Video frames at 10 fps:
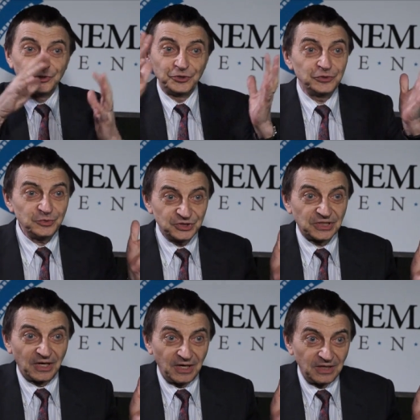huge
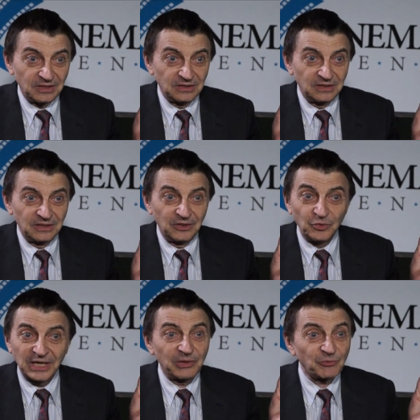star who
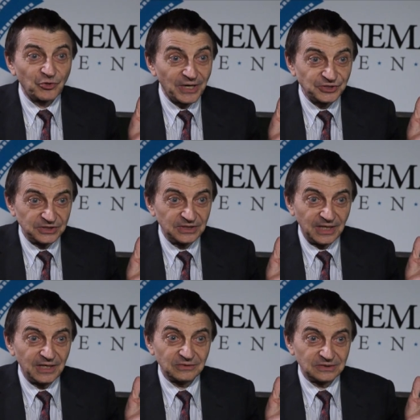came crashing
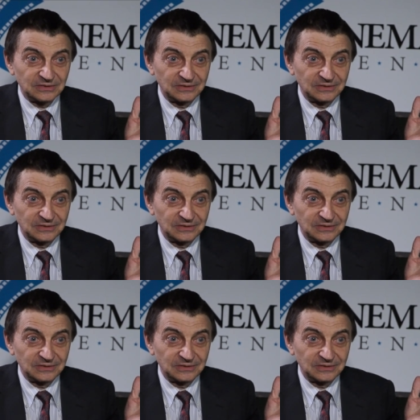down.